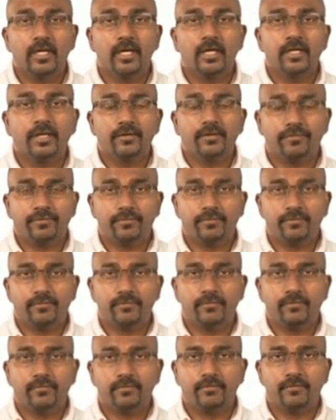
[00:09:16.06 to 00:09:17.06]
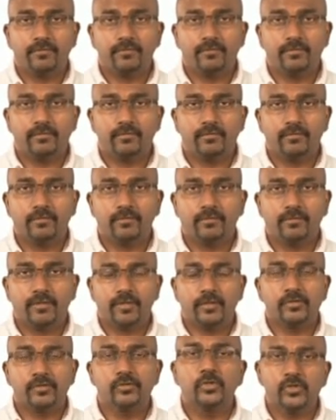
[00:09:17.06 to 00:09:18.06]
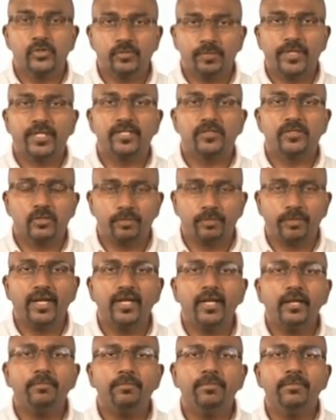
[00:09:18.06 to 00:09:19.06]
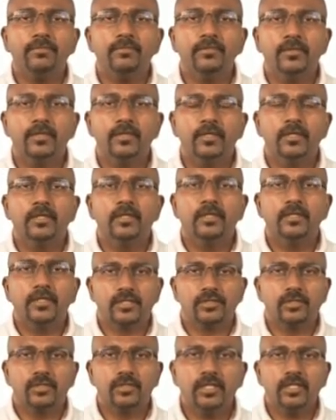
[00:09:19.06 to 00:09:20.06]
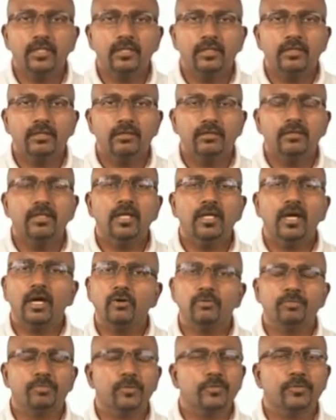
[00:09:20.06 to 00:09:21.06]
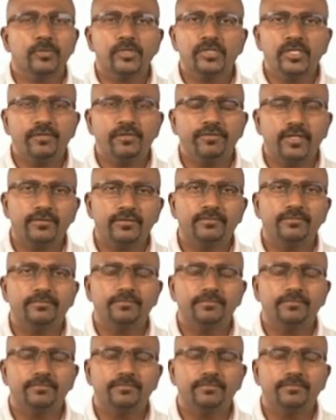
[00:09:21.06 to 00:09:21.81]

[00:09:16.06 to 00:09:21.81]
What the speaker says: And if there was no space to pile up, naturally the output would suffer.